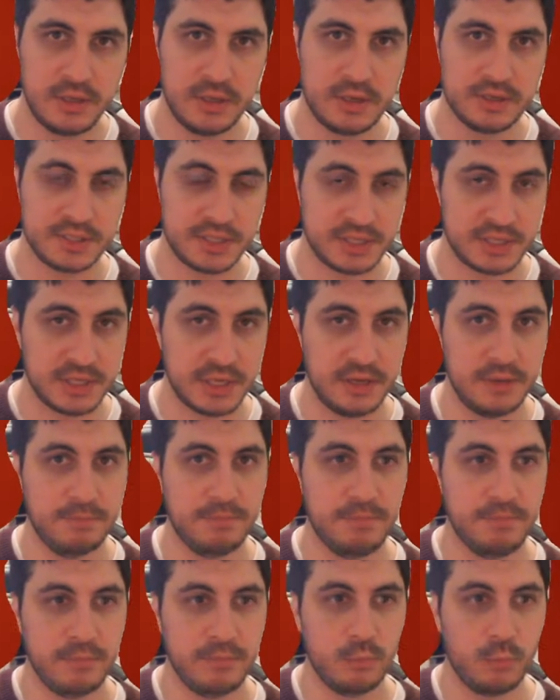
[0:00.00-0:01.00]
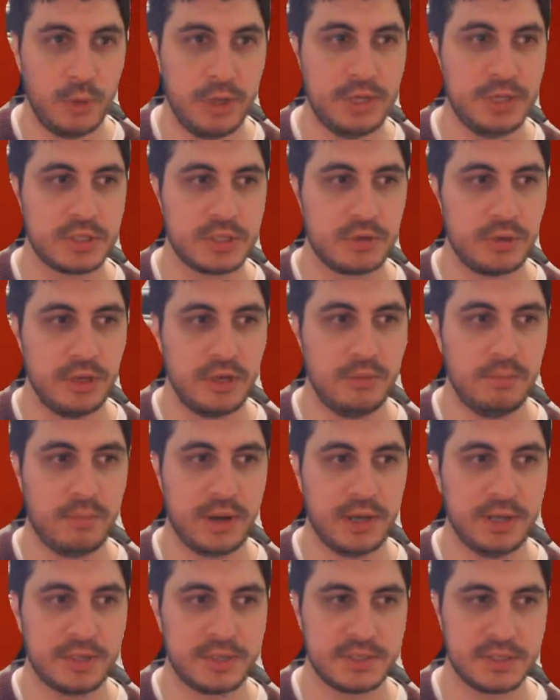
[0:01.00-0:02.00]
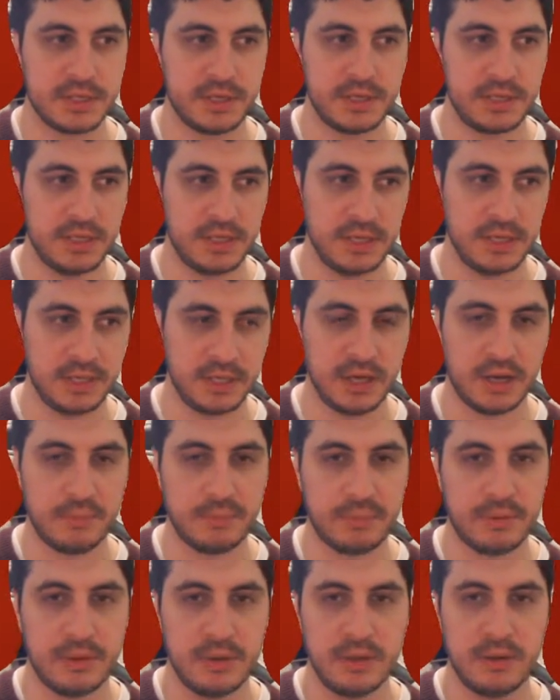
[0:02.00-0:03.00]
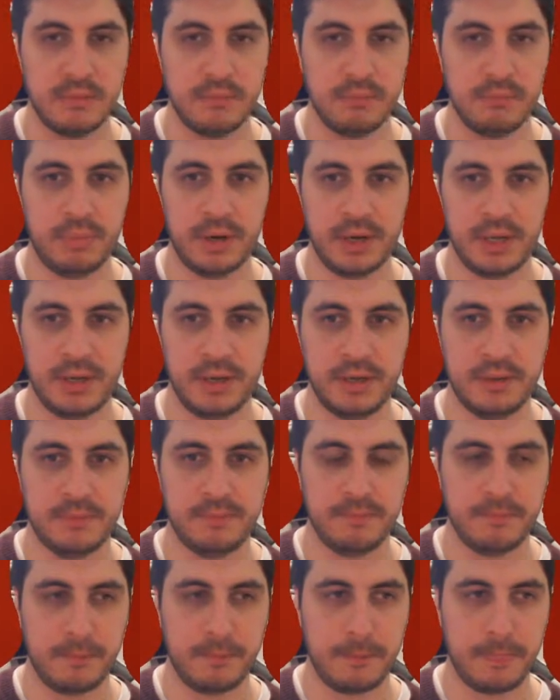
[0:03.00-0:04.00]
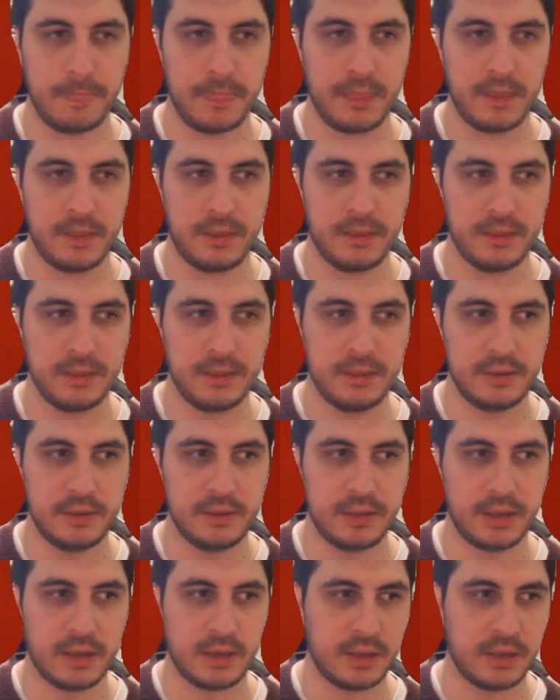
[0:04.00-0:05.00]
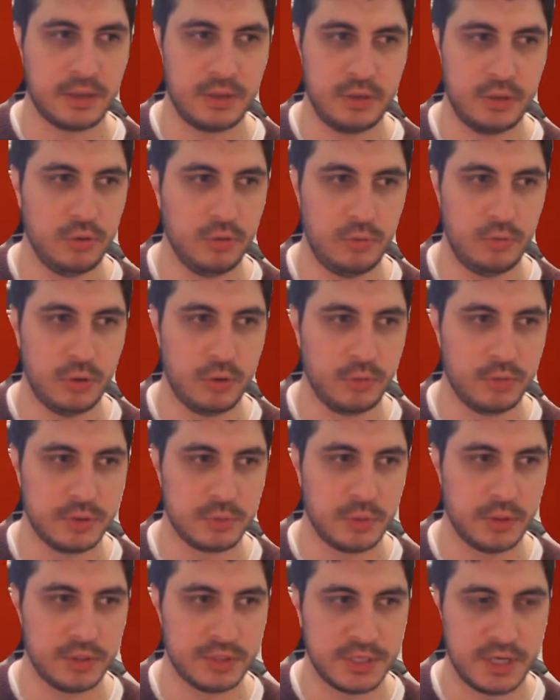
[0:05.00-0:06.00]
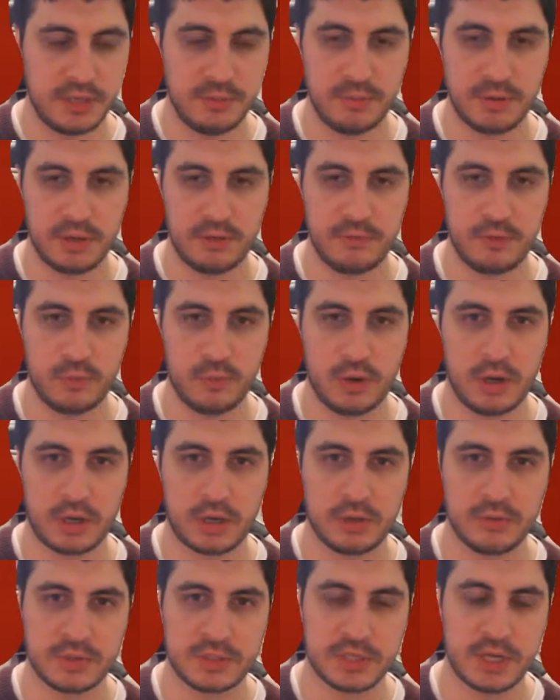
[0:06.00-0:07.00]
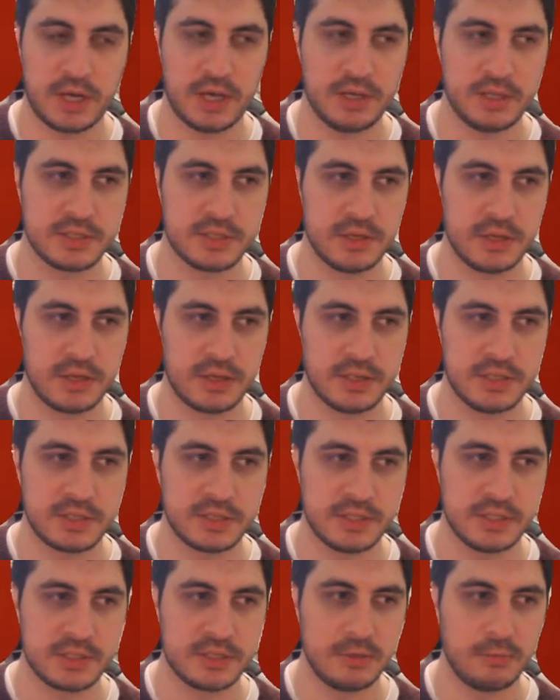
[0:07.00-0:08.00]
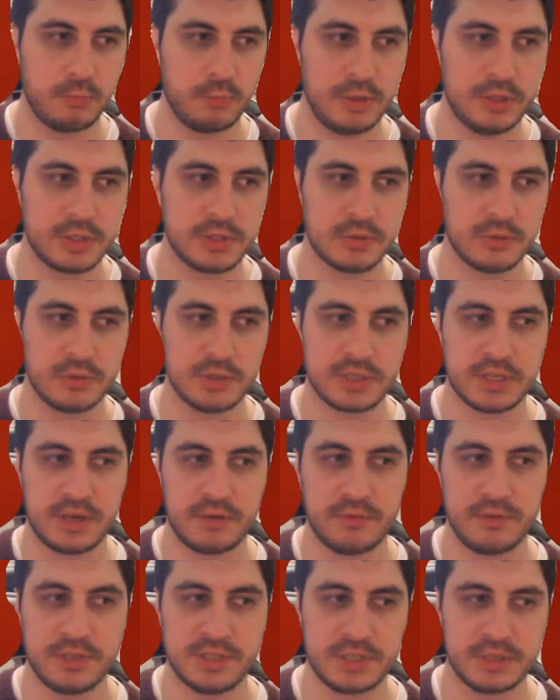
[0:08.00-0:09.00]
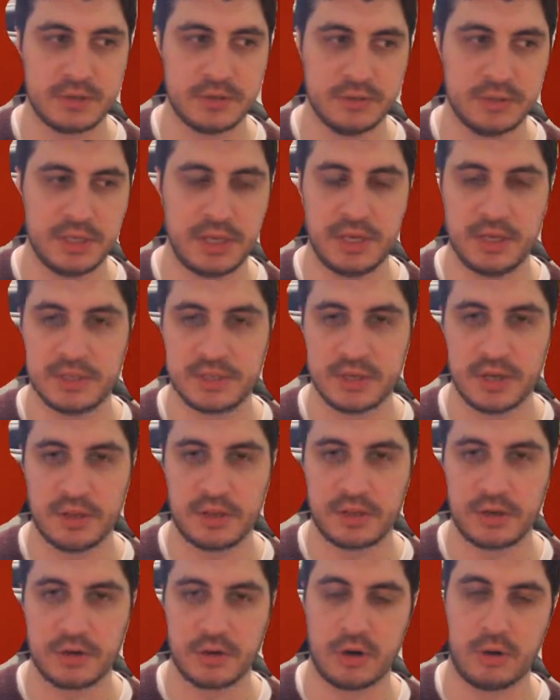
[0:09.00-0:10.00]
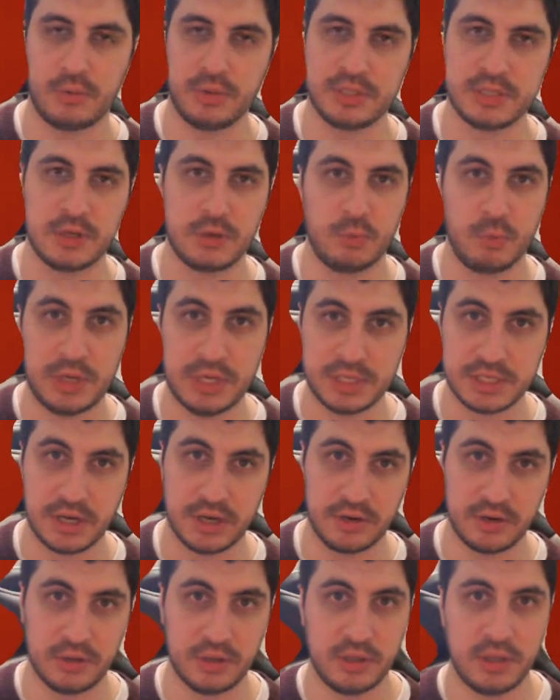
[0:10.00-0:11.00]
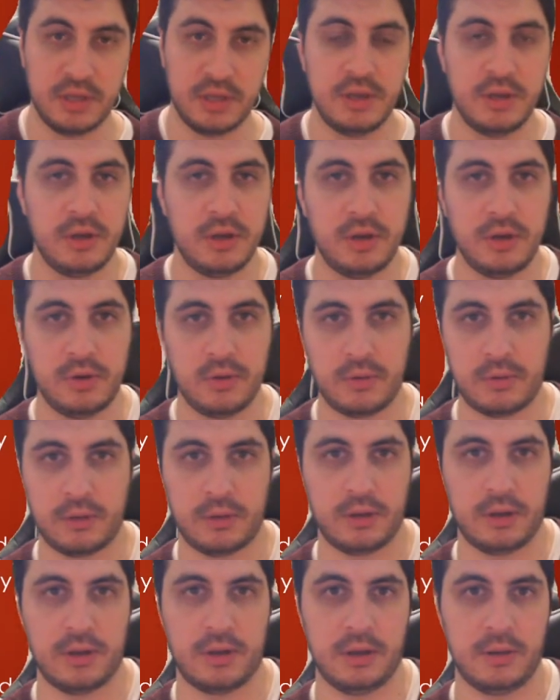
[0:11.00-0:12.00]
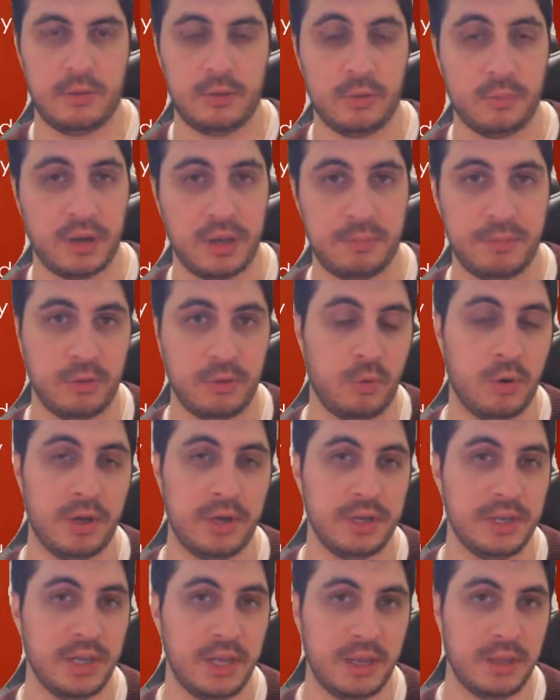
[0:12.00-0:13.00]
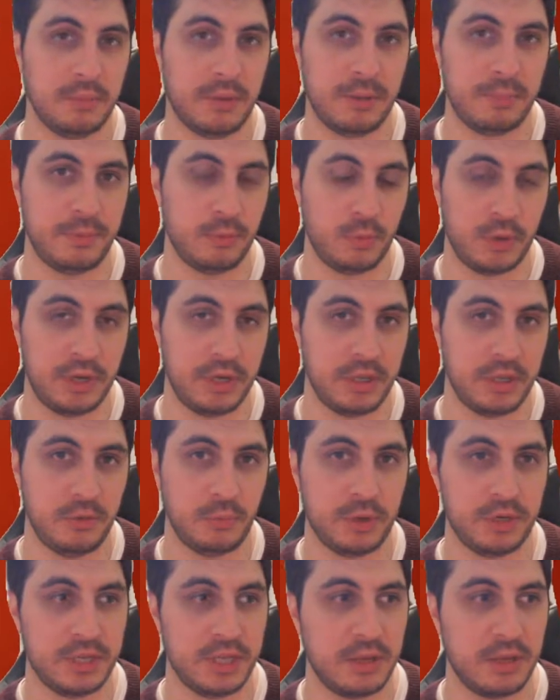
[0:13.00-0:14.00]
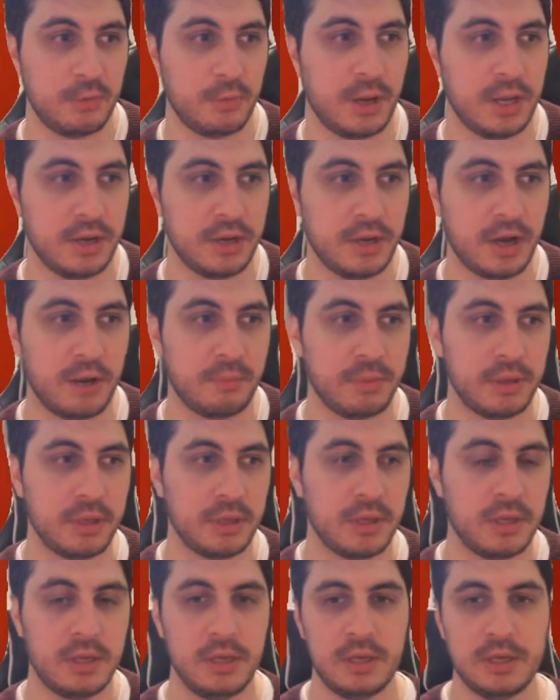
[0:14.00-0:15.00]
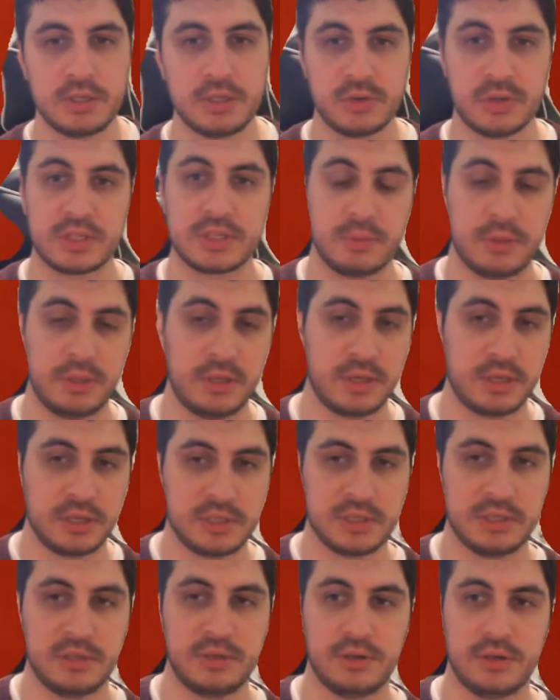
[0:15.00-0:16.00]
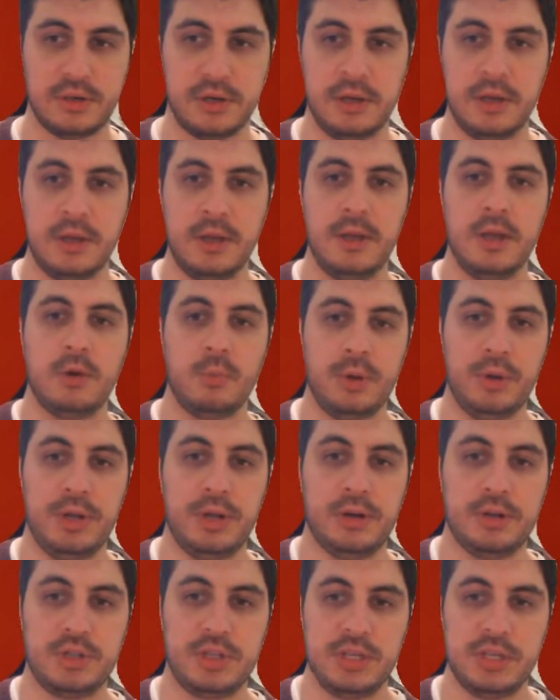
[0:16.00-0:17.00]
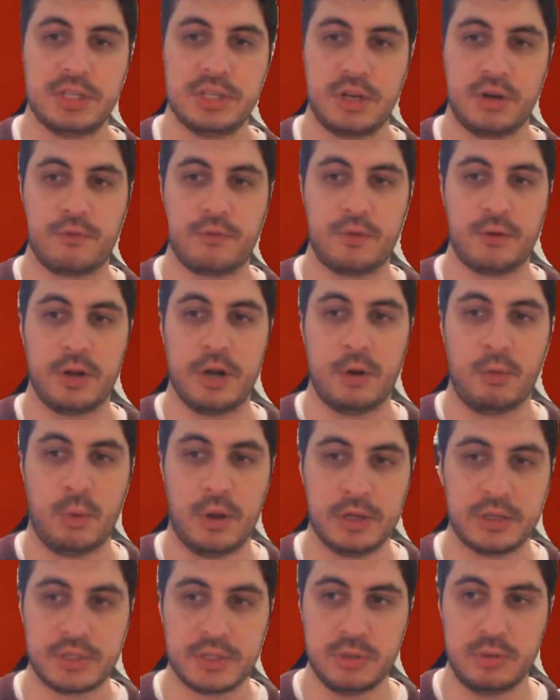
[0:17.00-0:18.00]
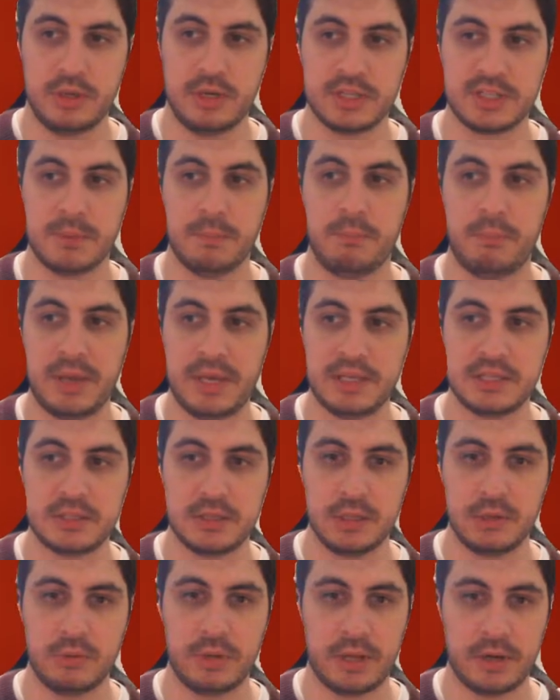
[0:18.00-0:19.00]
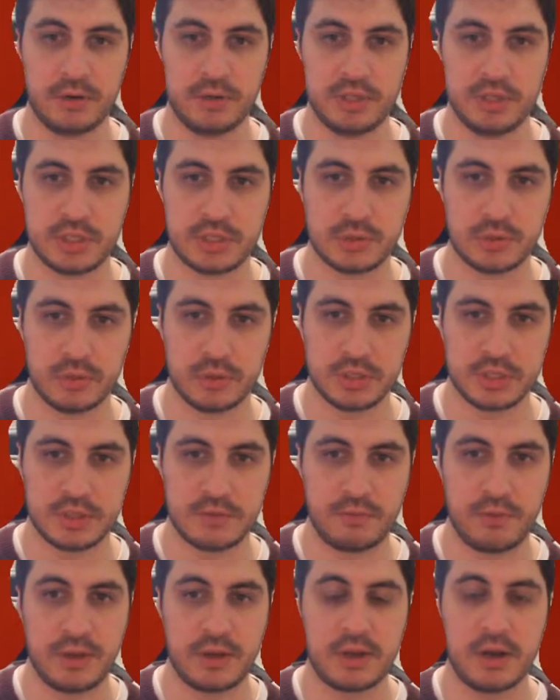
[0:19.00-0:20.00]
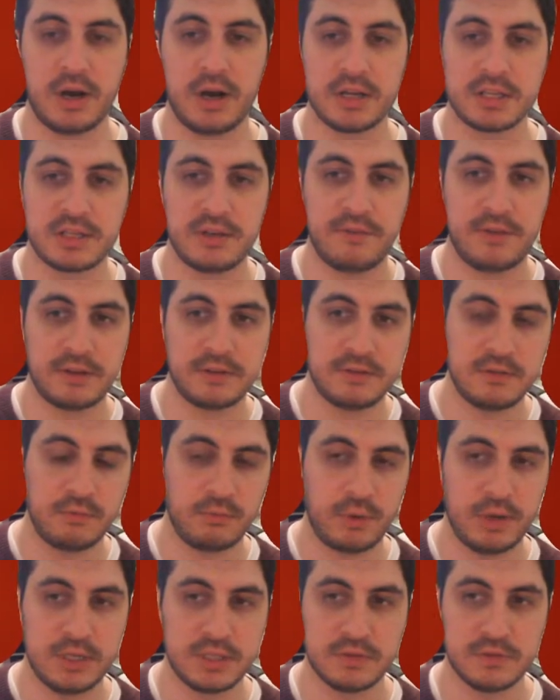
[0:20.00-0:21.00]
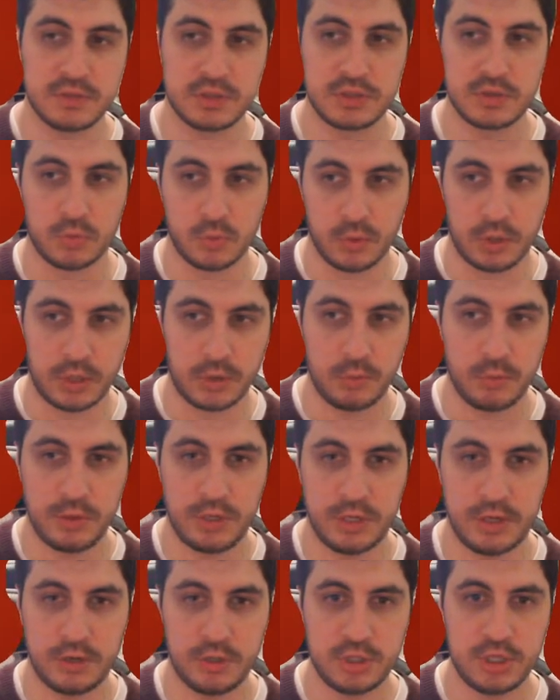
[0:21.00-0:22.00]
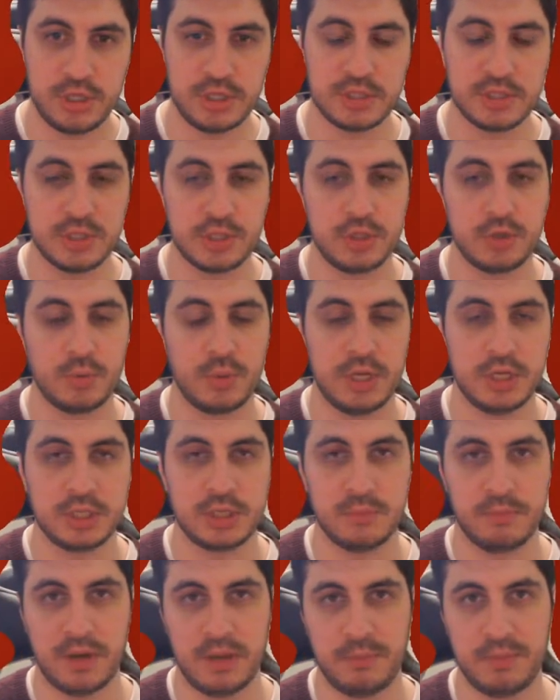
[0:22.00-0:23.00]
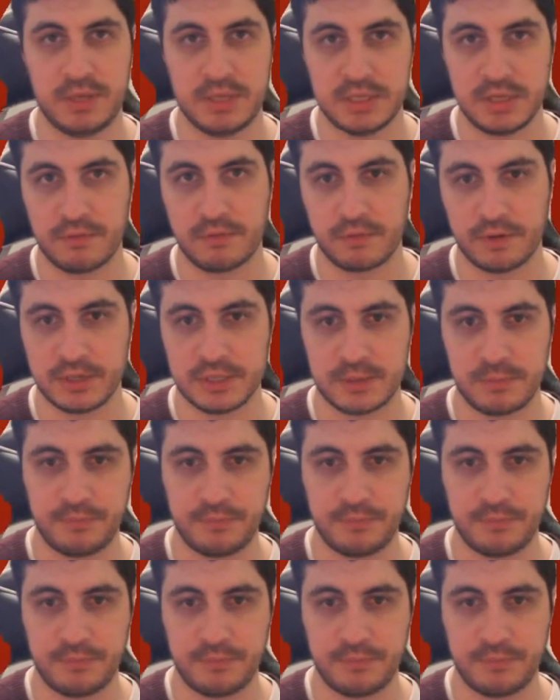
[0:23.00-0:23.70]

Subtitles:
As I said, wind is created by sun heating up, but you know as well as anybody, if you walk outside, it's not a consistent wind source every single day. It's not like you're always in a wind tunnel. Or you might be one day, it might be windy, one day it might not be. So that's something to consider. Wind energy is therefore not well suited as a base load energy source. If we had cost-effective ways of storing wind energy, the situation might be different.